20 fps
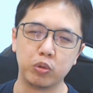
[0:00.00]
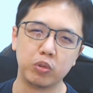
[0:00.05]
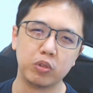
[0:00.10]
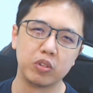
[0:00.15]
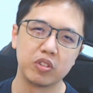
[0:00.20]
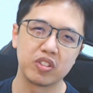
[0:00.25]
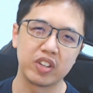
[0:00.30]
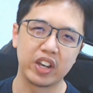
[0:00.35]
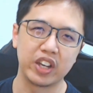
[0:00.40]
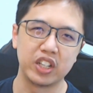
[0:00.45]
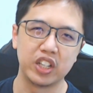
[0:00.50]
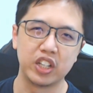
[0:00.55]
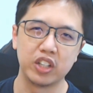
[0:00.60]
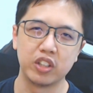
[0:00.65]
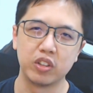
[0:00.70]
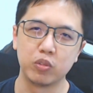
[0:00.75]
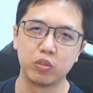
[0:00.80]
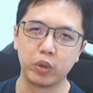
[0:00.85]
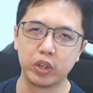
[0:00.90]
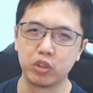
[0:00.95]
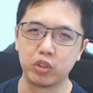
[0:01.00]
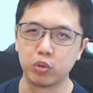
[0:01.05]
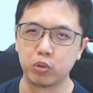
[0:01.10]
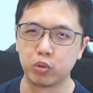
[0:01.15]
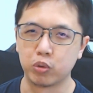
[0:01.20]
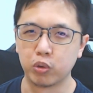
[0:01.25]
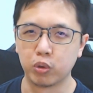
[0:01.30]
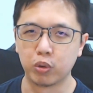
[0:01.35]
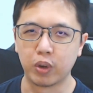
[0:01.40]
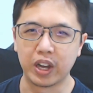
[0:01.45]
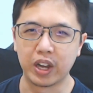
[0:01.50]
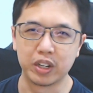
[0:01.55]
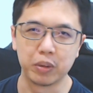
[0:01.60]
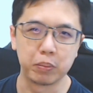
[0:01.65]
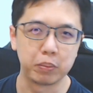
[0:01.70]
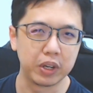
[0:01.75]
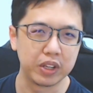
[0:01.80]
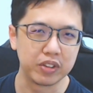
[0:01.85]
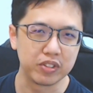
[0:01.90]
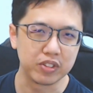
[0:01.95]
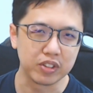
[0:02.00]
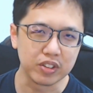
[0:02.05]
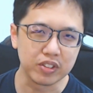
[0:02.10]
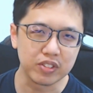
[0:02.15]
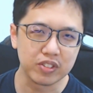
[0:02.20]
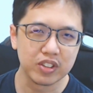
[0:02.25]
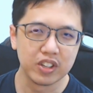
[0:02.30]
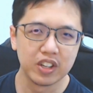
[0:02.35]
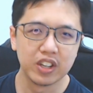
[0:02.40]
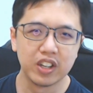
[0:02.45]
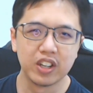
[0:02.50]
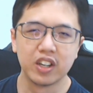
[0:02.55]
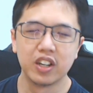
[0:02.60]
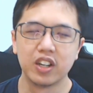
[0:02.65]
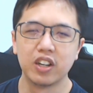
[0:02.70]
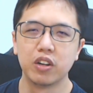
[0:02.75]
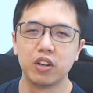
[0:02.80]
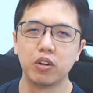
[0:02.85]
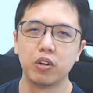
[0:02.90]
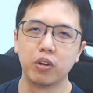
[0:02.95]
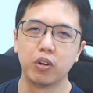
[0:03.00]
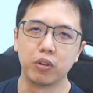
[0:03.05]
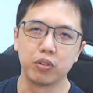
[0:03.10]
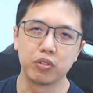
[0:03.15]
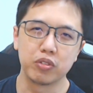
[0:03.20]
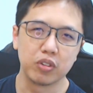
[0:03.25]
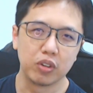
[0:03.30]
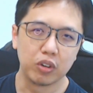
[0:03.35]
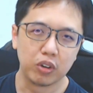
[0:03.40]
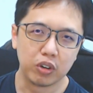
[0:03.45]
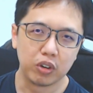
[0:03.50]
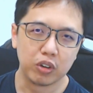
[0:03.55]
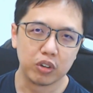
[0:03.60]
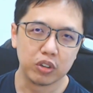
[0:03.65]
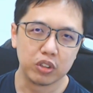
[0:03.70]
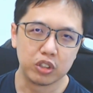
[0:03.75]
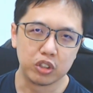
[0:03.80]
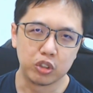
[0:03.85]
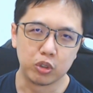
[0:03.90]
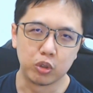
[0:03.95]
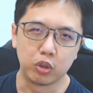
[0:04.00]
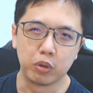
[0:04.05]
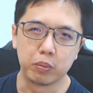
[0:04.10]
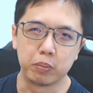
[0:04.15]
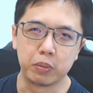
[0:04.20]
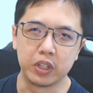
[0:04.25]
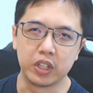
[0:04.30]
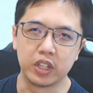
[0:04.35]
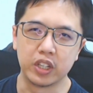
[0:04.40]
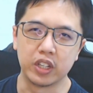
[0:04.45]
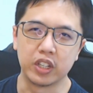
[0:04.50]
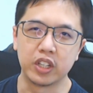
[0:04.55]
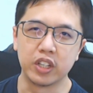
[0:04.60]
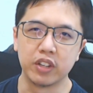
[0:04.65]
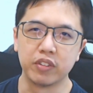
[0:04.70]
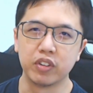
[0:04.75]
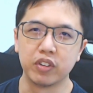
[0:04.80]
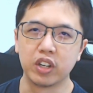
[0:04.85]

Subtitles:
sign in when you go other places. Also, you will be given a